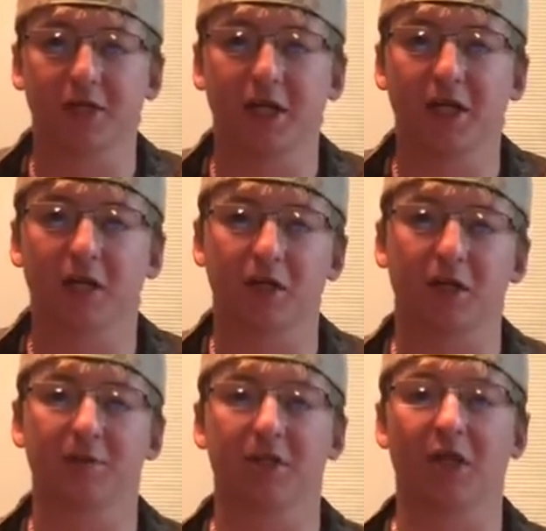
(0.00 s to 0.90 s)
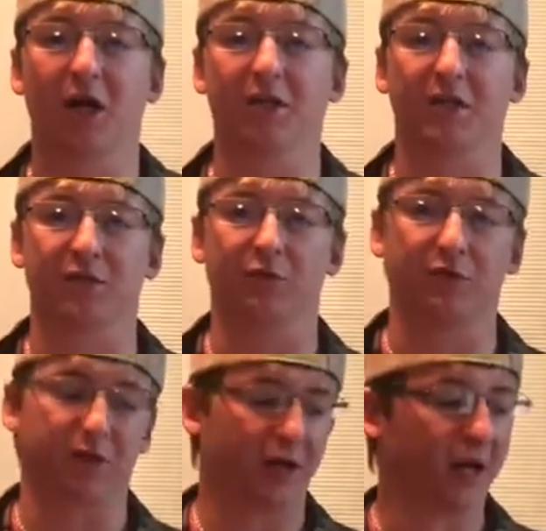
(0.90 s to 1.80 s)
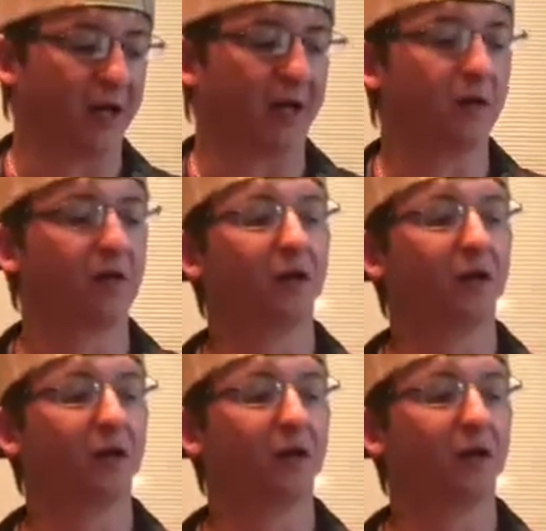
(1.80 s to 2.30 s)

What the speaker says: cannot come into contact with your hand.